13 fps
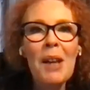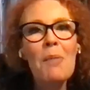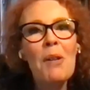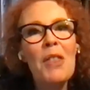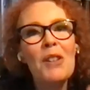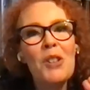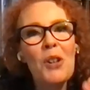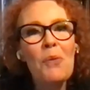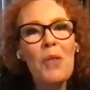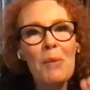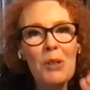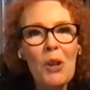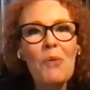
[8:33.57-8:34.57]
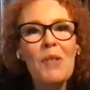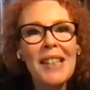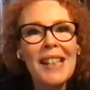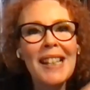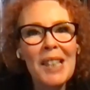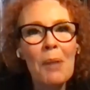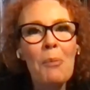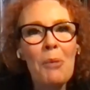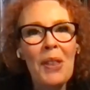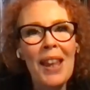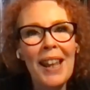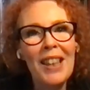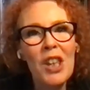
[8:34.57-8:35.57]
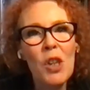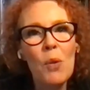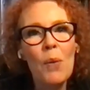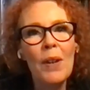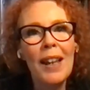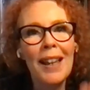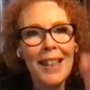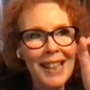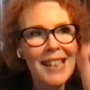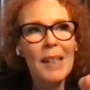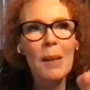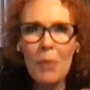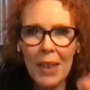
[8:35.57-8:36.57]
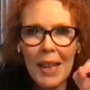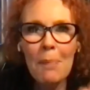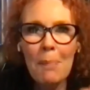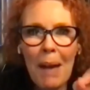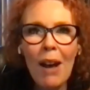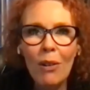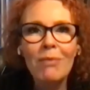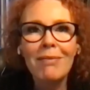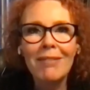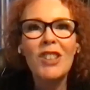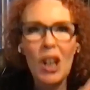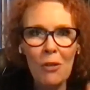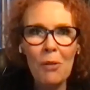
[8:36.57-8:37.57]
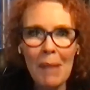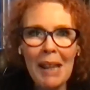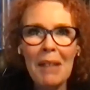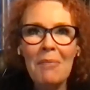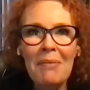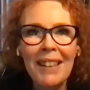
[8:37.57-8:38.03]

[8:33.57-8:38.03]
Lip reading: But there was obviously something that you were like, there's something about Jeremy.